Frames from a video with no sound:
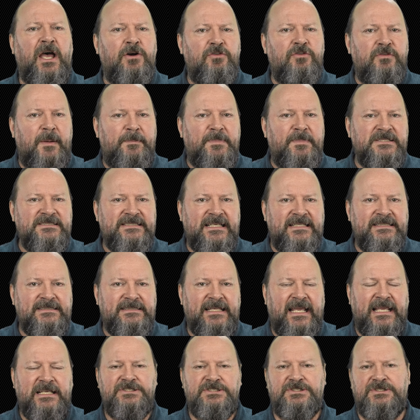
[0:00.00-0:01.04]

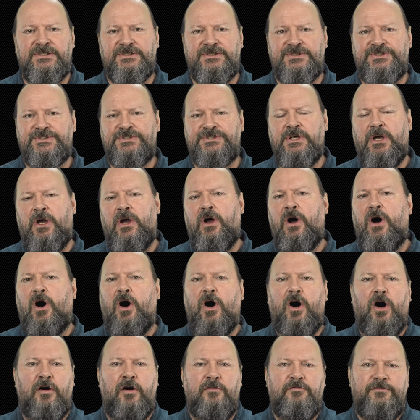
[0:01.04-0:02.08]
representations
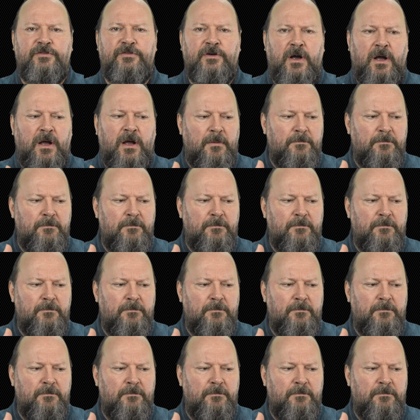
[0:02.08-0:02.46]
of